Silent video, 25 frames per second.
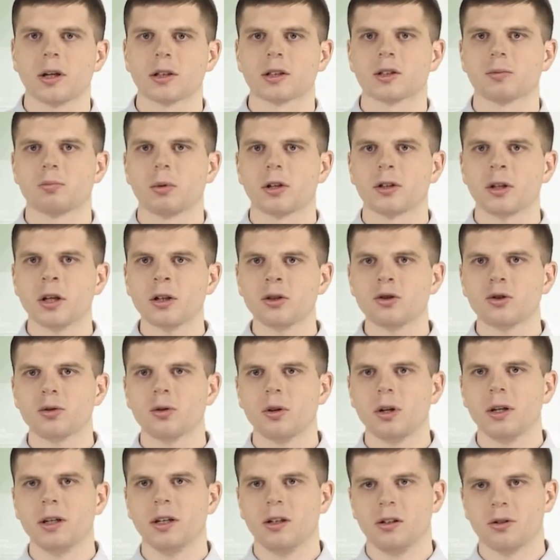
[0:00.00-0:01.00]

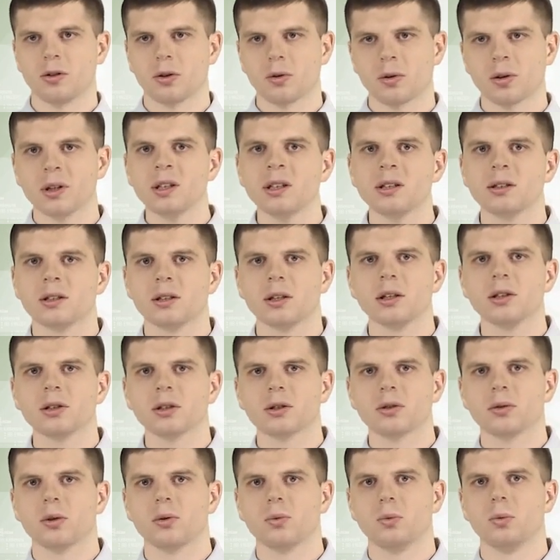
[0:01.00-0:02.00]
exponentially
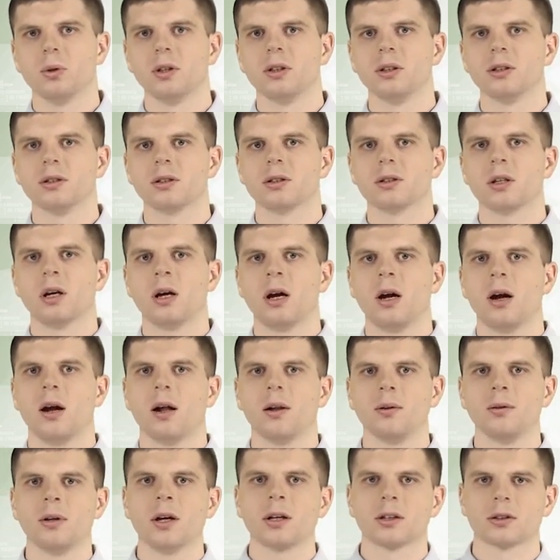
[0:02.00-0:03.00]
increases with
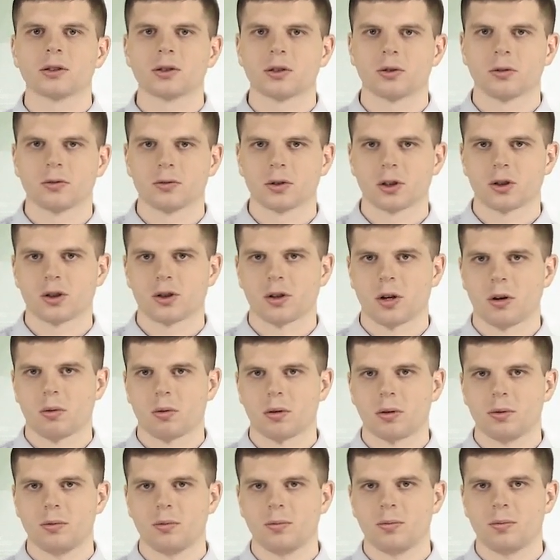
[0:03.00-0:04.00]
length of the shower.